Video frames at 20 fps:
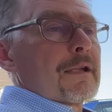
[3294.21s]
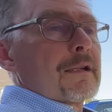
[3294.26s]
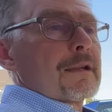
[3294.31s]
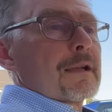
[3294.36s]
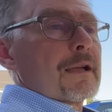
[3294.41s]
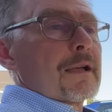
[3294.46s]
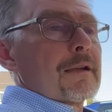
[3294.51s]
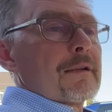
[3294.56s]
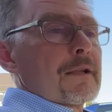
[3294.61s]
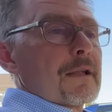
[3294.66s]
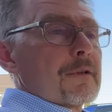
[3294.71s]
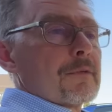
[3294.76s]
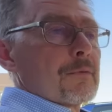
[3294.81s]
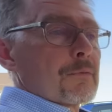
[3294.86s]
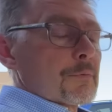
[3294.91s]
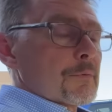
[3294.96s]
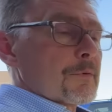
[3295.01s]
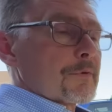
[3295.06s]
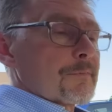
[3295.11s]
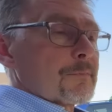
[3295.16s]
Yeah, and it
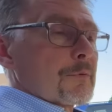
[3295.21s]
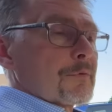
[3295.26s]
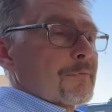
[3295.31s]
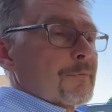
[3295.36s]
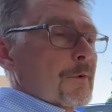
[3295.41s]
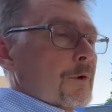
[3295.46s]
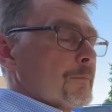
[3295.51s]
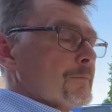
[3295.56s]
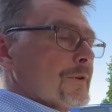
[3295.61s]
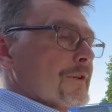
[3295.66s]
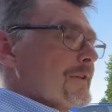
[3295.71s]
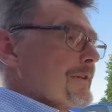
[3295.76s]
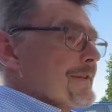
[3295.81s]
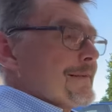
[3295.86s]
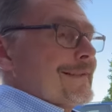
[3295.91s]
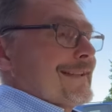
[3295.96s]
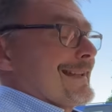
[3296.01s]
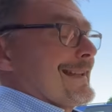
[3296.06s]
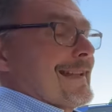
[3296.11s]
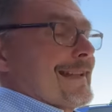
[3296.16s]
was formed, and I
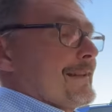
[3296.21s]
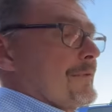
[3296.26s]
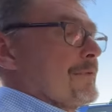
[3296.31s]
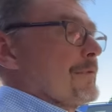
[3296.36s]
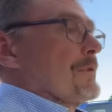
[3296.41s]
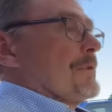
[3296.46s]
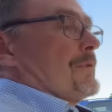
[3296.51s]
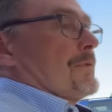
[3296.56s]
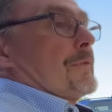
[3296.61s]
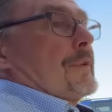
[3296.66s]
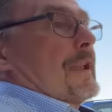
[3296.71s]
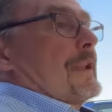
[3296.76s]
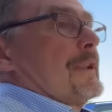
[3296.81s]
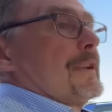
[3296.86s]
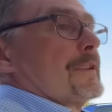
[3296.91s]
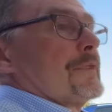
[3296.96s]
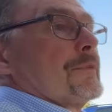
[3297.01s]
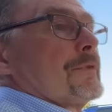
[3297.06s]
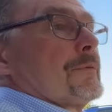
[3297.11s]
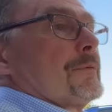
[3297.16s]
said, hey, you
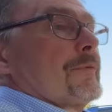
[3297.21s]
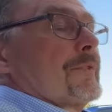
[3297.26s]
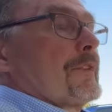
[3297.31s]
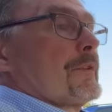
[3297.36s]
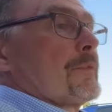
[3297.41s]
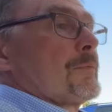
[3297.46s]
cannot use it.